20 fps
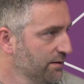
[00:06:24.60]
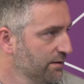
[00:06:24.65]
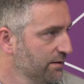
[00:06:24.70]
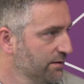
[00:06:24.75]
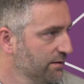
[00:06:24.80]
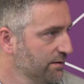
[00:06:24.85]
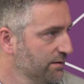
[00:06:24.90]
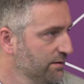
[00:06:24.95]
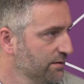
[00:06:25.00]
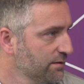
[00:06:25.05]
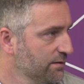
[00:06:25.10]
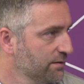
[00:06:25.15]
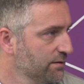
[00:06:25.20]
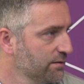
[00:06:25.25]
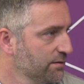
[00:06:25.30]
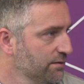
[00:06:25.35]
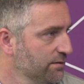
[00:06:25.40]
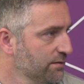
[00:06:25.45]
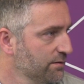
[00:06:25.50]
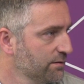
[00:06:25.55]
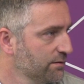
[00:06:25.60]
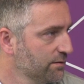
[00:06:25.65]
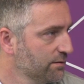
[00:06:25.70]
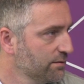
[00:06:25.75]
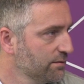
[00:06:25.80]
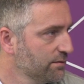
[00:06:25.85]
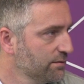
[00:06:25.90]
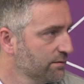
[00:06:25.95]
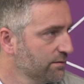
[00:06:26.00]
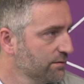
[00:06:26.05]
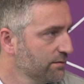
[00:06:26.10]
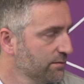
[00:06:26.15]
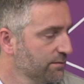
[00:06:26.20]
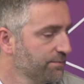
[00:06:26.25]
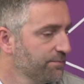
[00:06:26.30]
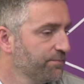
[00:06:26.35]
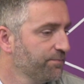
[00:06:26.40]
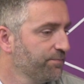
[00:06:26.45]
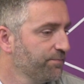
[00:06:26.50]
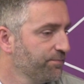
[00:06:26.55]
Um, so these are just uh,
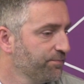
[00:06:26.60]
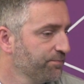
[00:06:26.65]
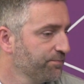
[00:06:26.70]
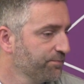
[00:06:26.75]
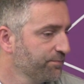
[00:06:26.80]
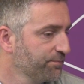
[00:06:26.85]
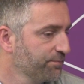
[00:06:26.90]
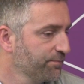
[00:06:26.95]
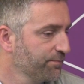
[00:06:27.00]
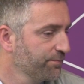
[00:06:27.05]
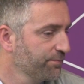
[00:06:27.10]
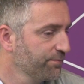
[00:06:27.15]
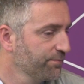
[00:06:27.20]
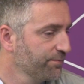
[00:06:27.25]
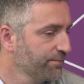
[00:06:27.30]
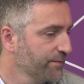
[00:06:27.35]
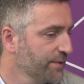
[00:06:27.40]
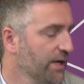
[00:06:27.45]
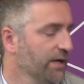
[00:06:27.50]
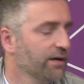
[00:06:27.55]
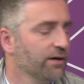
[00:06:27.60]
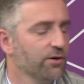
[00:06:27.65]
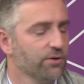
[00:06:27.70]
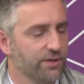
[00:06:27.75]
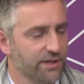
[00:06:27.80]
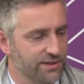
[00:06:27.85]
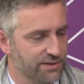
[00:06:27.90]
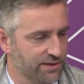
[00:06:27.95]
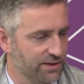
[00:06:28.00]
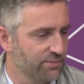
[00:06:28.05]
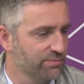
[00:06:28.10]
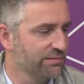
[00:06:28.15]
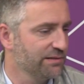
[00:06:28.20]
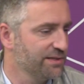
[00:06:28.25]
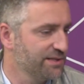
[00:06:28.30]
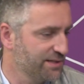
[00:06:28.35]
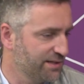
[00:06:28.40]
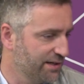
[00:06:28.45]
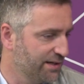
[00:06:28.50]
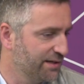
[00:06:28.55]
standard WMS layers. Uh, okay, um, so they're
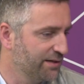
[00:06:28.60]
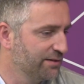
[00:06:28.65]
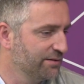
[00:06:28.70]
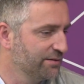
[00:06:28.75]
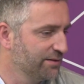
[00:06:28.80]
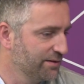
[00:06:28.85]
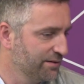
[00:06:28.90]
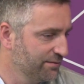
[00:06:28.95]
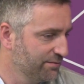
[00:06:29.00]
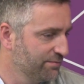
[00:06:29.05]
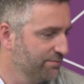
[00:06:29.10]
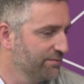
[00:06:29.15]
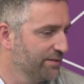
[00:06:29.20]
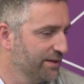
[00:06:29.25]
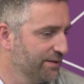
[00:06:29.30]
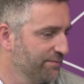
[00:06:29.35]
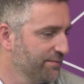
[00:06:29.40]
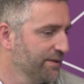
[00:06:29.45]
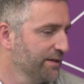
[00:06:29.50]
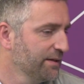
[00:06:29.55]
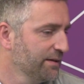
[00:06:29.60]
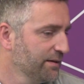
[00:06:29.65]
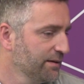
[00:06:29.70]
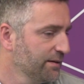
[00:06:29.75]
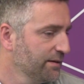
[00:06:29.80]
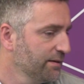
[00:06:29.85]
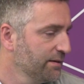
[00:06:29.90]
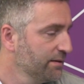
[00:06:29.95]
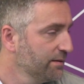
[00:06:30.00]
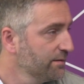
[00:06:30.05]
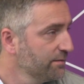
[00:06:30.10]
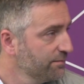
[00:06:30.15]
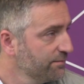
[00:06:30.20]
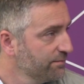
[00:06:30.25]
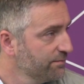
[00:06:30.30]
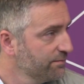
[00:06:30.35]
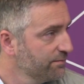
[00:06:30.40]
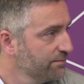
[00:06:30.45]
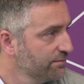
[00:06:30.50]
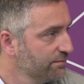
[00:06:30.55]
pre-styled. They're pre-styled by the map
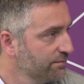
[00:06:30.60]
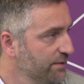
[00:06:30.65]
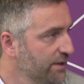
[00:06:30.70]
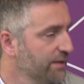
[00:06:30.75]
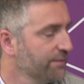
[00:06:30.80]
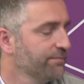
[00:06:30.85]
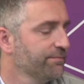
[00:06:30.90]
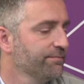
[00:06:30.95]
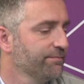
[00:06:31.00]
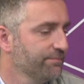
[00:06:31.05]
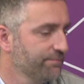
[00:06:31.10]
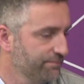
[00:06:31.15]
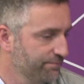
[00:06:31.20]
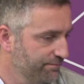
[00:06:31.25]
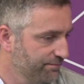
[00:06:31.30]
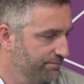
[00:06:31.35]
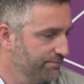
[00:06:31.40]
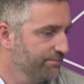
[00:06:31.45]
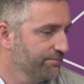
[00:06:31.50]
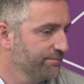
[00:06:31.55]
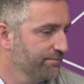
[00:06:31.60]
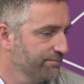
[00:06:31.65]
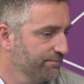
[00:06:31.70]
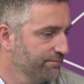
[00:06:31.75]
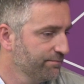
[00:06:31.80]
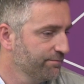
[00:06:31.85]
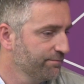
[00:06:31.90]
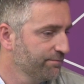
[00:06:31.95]
publisher yeah. inside of Maps Engine.